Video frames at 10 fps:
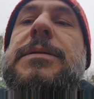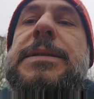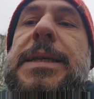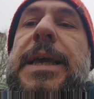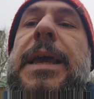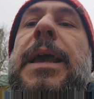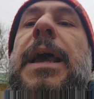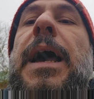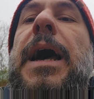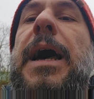to see
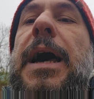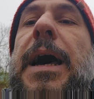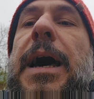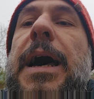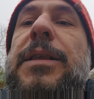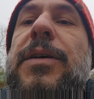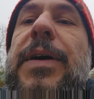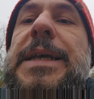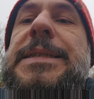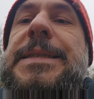do
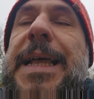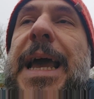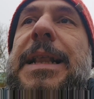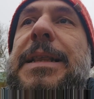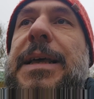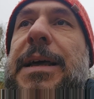they stand